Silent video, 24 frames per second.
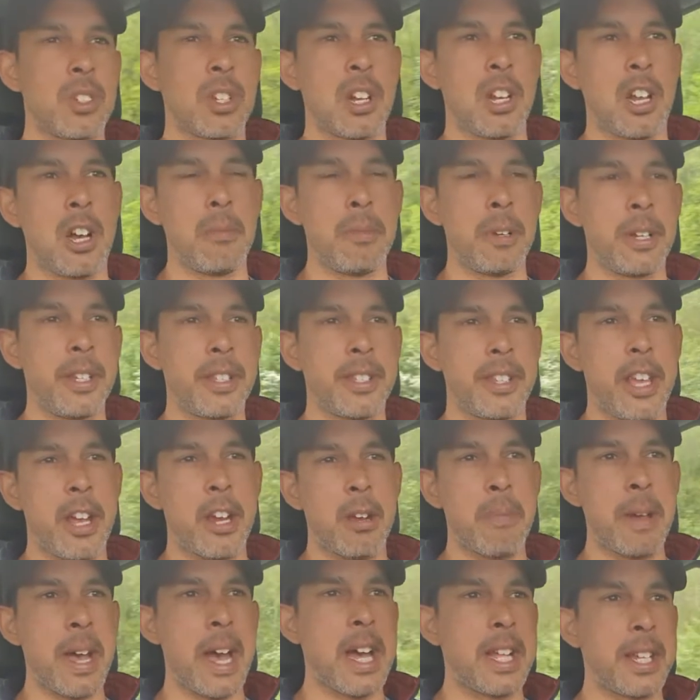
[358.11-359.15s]
kilometers,
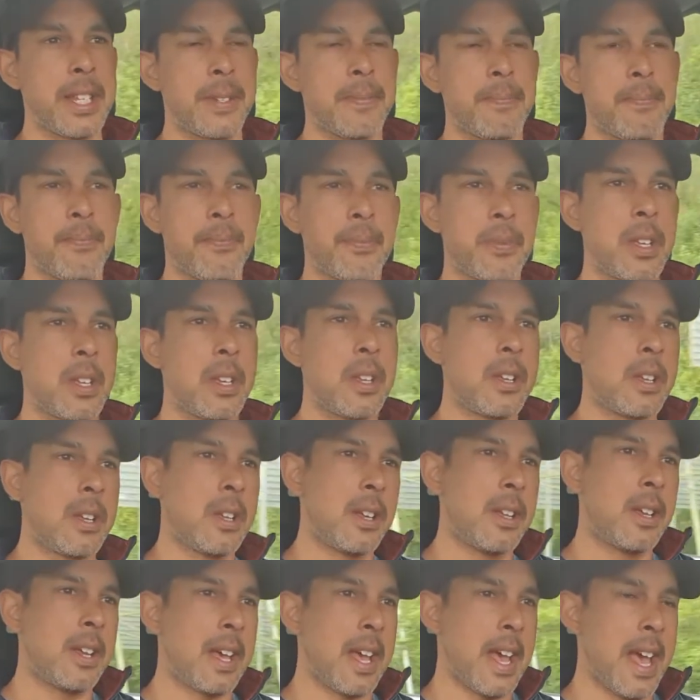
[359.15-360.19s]
thereabouts.
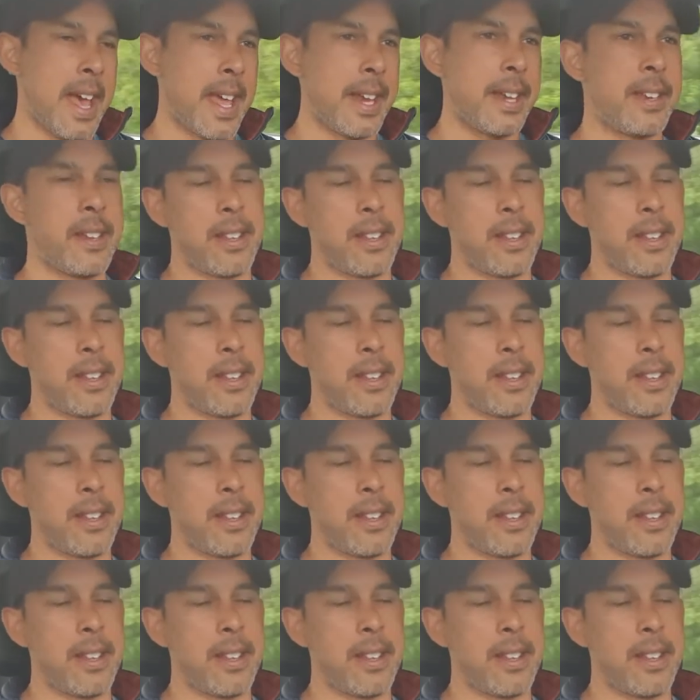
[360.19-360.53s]
And